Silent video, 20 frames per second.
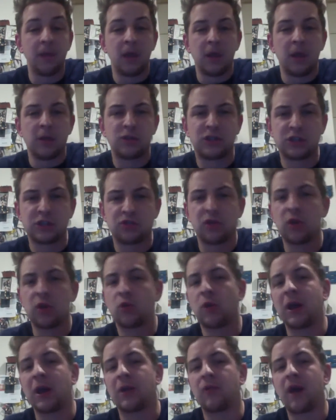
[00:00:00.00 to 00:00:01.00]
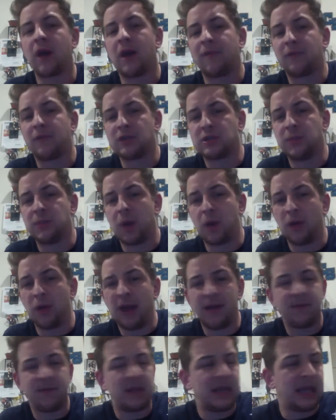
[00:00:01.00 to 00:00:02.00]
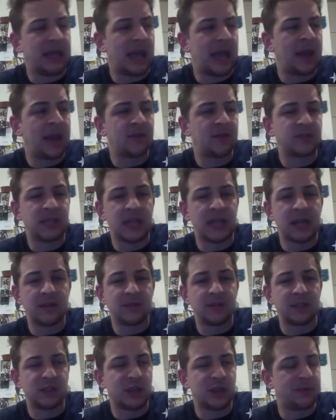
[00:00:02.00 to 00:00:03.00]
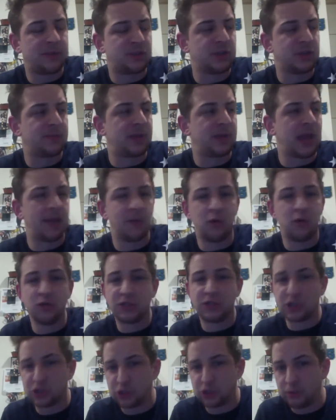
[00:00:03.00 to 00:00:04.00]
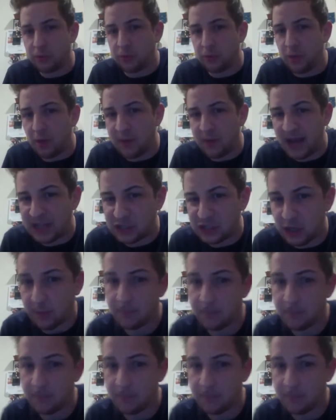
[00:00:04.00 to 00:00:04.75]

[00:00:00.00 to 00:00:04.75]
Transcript: Just real quick, Rob, for tomorrow, we have the AFC-NFC Championship game. Who's your Super Bowl matchup?